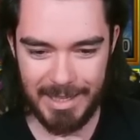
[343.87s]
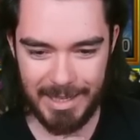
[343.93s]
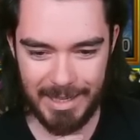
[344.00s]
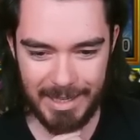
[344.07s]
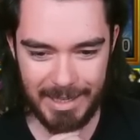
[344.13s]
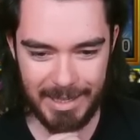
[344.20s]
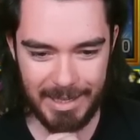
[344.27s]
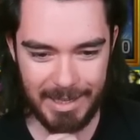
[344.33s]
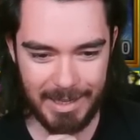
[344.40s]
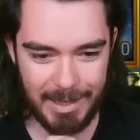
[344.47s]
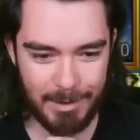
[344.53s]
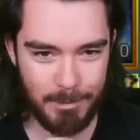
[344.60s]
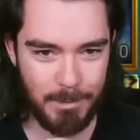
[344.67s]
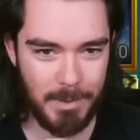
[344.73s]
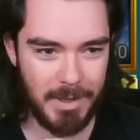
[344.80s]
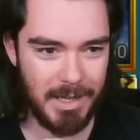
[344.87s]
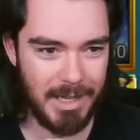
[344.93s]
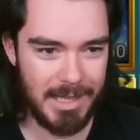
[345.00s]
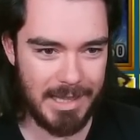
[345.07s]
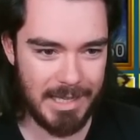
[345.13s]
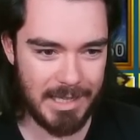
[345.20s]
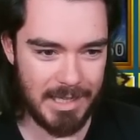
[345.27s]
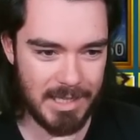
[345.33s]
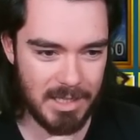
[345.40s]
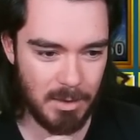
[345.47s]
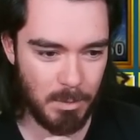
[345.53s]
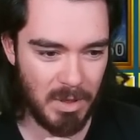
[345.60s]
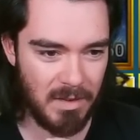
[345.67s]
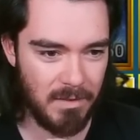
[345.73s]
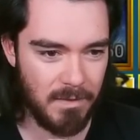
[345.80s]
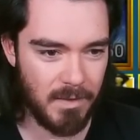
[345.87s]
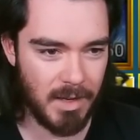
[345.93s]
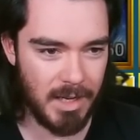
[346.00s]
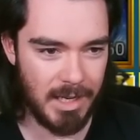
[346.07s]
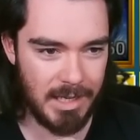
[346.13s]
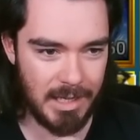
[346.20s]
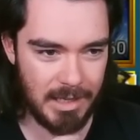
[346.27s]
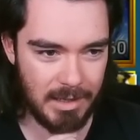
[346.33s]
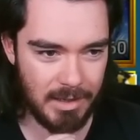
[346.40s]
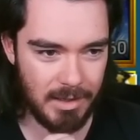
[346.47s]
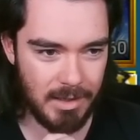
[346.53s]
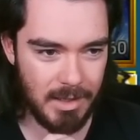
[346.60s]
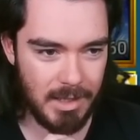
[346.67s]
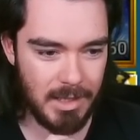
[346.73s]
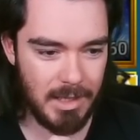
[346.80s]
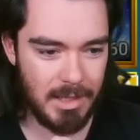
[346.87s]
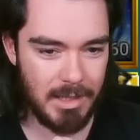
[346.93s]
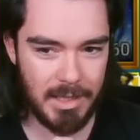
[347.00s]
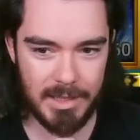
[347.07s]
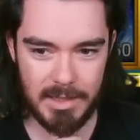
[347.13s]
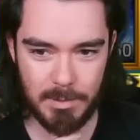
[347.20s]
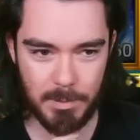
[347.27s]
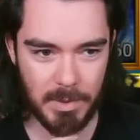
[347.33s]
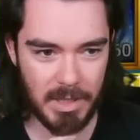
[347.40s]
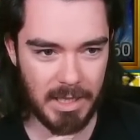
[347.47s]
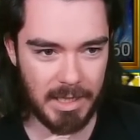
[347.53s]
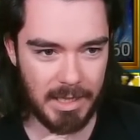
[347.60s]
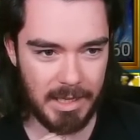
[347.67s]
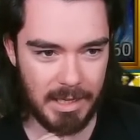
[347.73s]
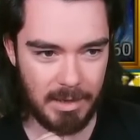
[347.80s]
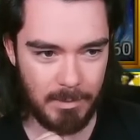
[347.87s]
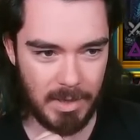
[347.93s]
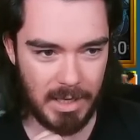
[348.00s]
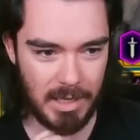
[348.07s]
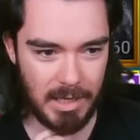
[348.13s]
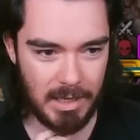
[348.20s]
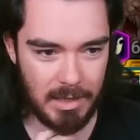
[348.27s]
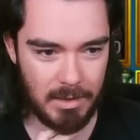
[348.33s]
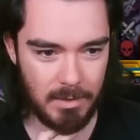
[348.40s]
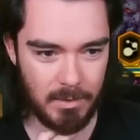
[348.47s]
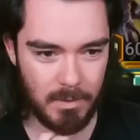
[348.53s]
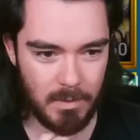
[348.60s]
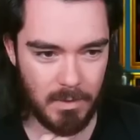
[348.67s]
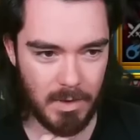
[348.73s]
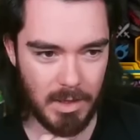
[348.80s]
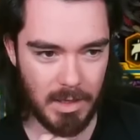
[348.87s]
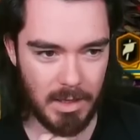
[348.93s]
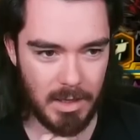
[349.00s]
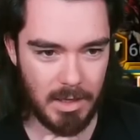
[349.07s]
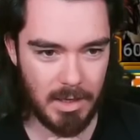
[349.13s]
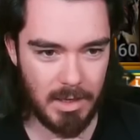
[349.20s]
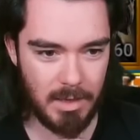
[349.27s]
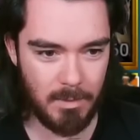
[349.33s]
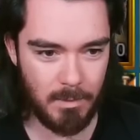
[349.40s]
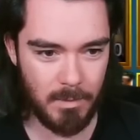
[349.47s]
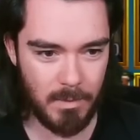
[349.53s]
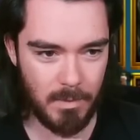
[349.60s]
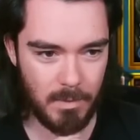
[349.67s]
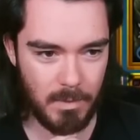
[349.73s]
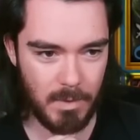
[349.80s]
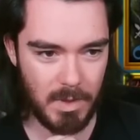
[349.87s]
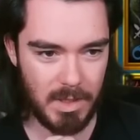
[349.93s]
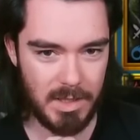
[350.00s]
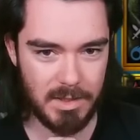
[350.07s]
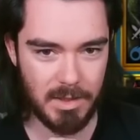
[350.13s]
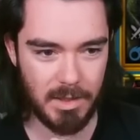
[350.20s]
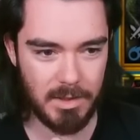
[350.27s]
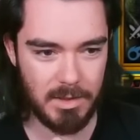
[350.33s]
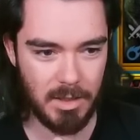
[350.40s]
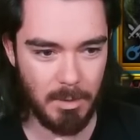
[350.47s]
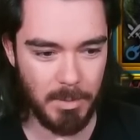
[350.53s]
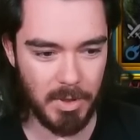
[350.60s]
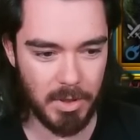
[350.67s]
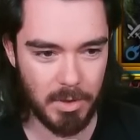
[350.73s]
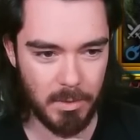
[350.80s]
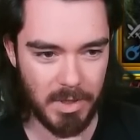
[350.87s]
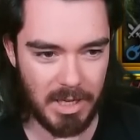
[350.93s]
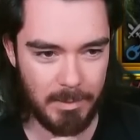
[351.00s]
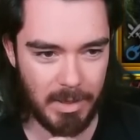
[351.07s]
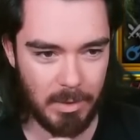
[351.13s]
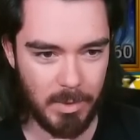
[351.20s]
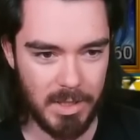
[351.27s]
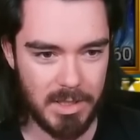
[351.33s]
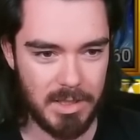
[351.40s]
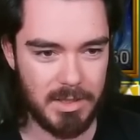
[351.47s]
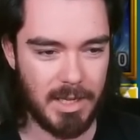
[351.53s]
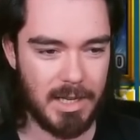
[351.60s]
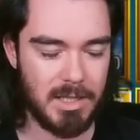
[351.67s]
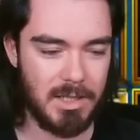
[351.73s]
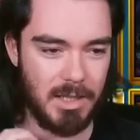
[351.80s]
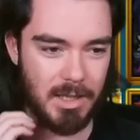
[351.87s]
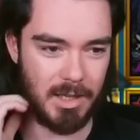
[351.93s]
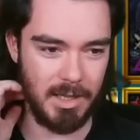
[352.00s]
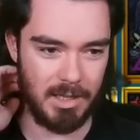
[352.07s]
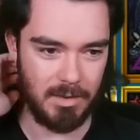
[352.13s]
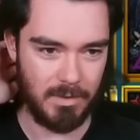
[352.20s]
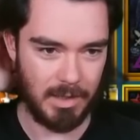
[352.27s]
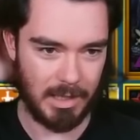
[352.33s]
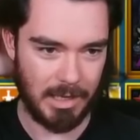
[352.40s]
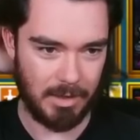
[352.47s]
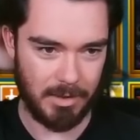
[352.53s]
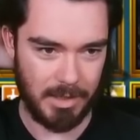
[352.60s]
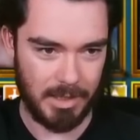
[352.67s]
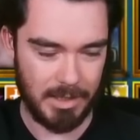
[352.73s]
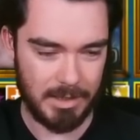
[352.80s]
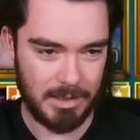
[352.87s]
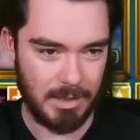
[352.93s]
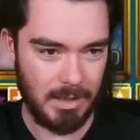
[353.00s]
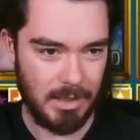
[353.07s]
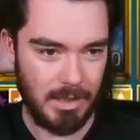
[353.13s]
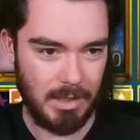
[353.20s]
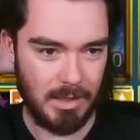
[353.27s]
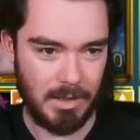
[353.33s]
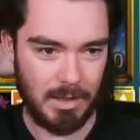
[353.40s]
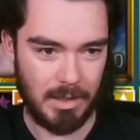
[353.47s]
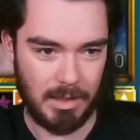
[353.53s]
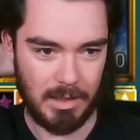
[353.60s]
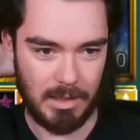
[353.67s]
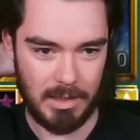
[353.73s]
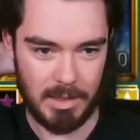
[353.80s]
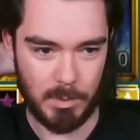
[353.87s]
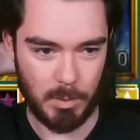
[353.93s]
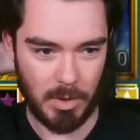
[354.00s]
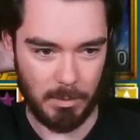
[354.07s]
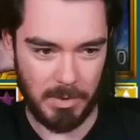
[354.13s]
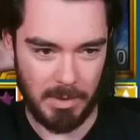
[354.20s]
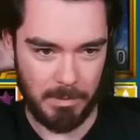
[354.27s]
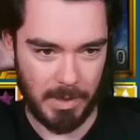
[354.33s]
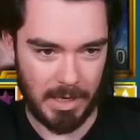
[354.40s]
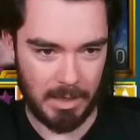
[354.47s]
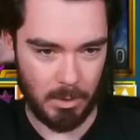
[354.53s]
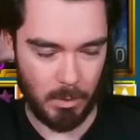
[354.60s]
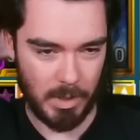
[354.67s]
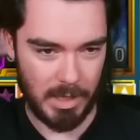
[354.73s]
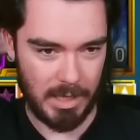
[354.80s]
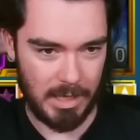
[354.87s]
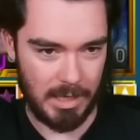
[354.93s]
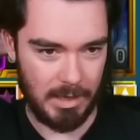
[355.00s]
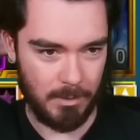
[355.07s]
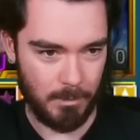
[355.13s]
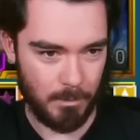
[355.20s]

uh, but I think he should be fine here. Let's bring him in. Um, He's got double Hurima, which is actually kind of hilarious. Uh, let's probably ban away